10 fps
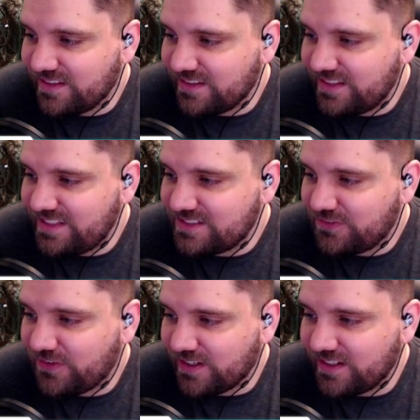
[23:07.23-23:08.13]
The least
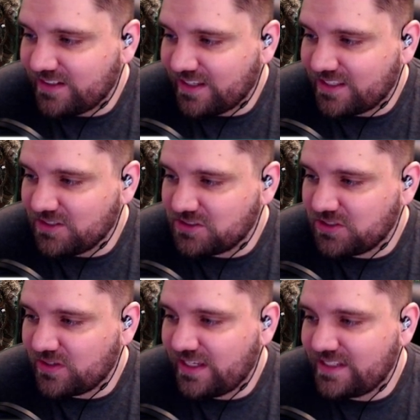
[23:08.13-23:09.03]
fun. Like, you're
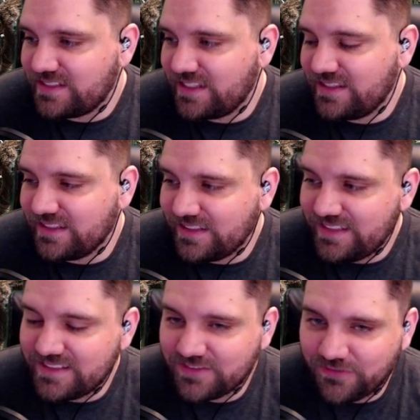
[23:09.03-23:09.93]
showcasing the
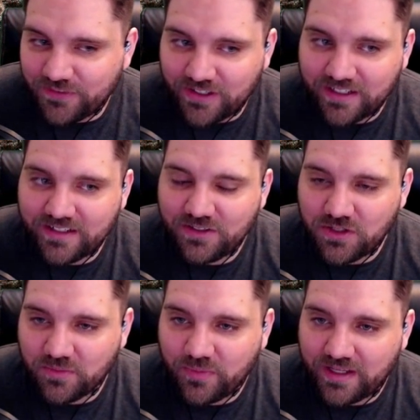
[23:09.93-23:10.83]
least fun
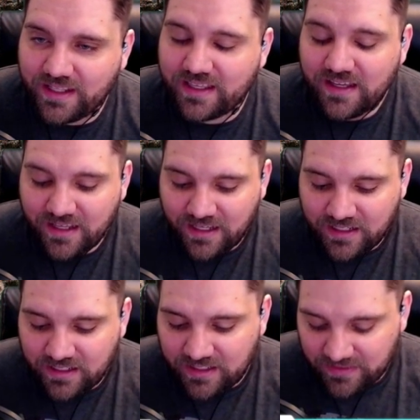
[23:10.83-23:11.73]
you could, like,
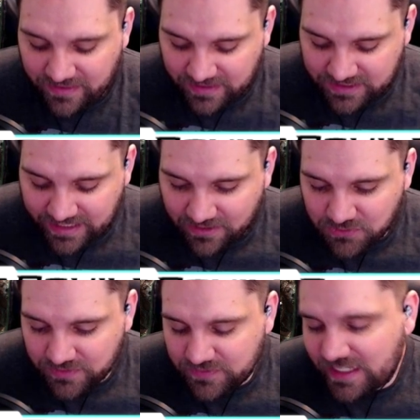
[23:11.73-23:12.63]
the
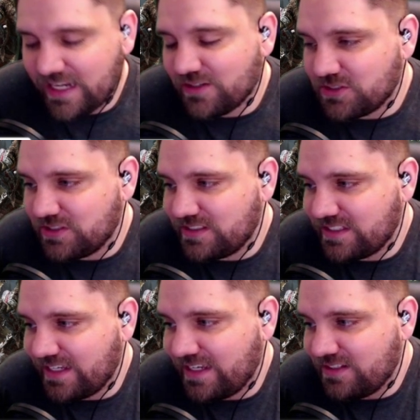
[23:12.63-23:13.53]
challenge rift title should
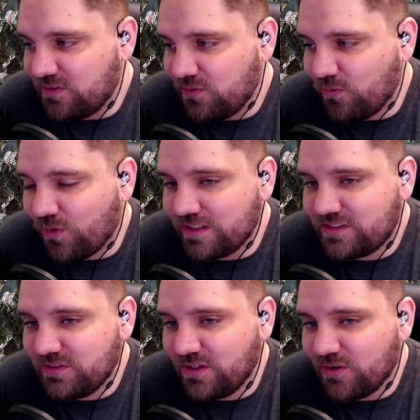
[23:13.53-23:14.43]
say,
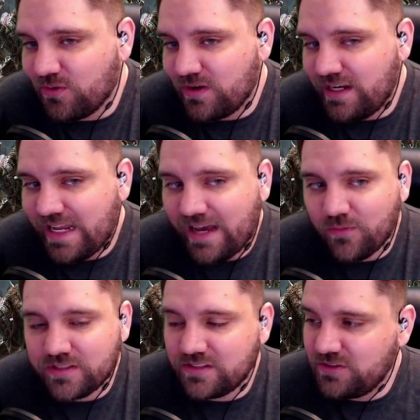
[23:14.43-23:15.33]
want to know
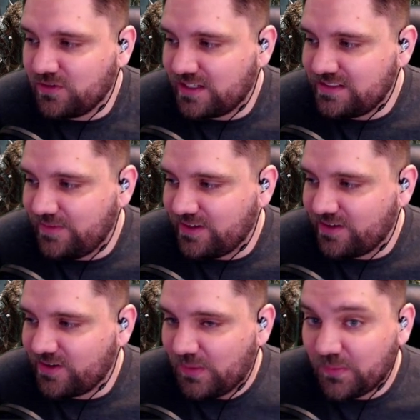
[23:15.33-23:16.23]
not what to do on a demon
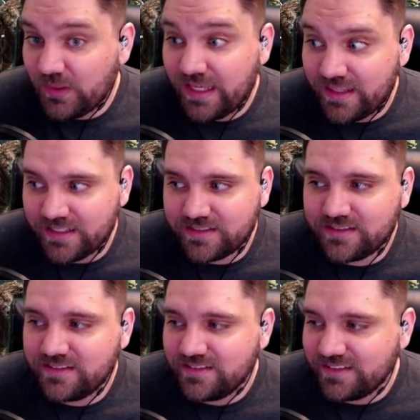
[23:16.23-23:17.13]
hunter? Play
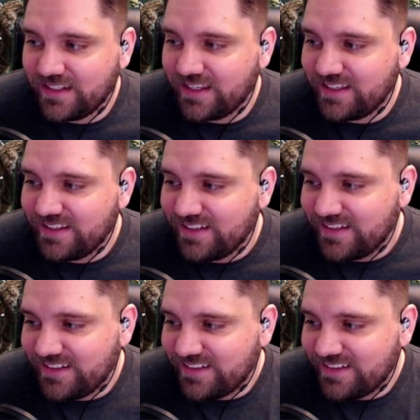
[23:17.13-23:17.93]
this. Sure. Like,